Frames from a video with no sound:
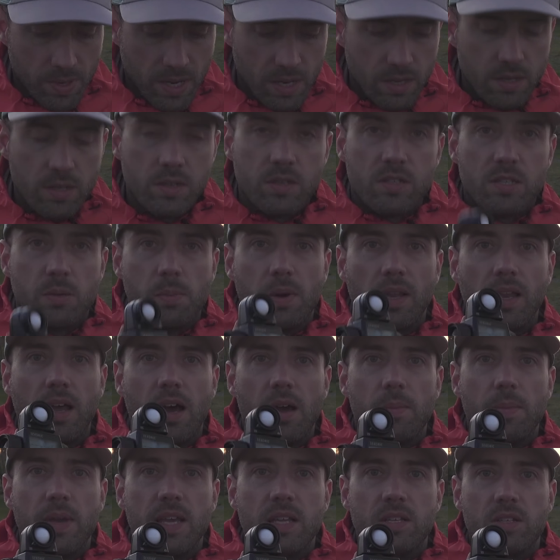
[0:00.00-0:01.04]
in to my
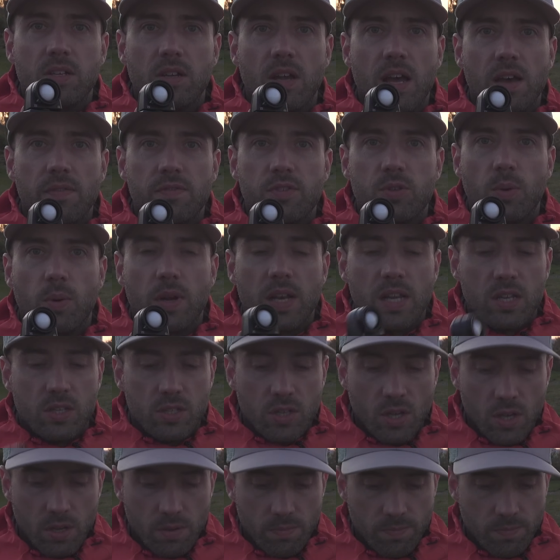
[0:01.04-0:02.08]
light meter
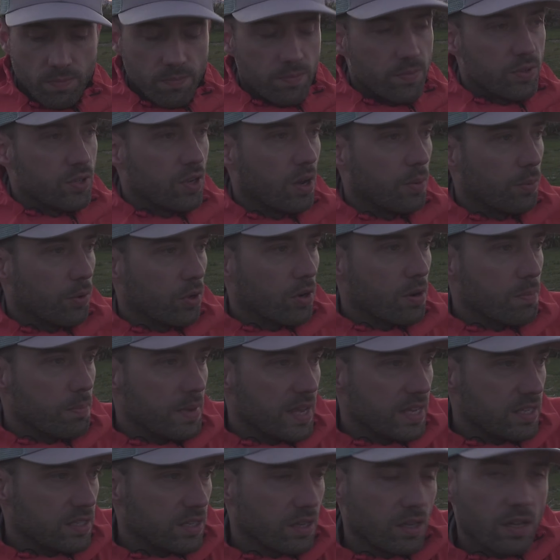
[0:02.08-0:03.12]
f22, so I'm going to
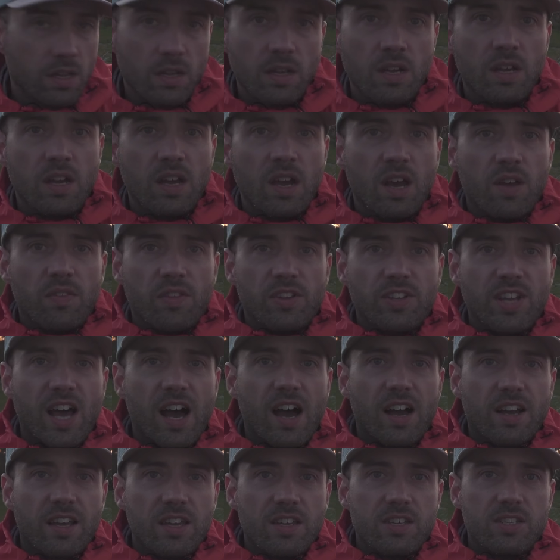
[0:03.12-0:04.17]
meter the
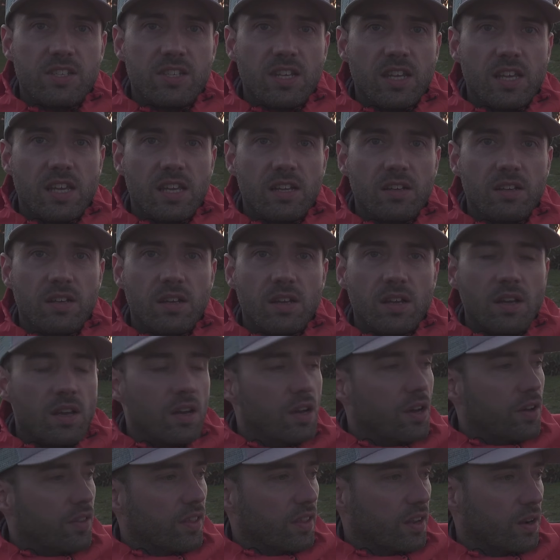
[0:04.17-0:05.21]
darkest scene
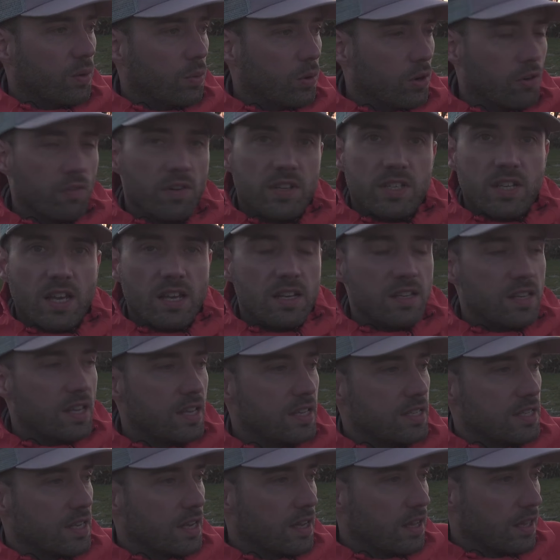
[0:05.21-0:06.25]
that I want to retain
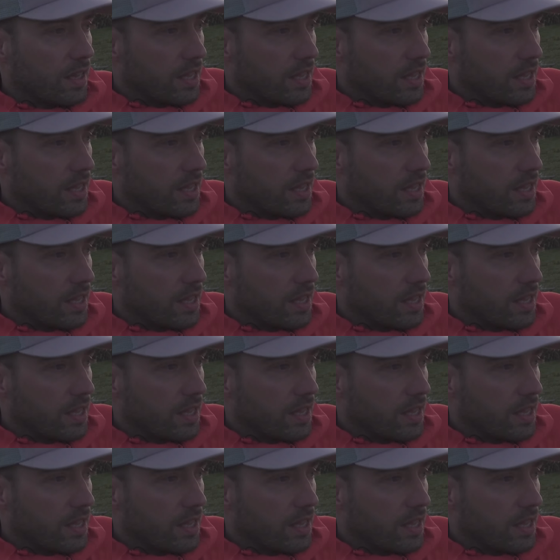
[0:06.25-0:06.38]
detail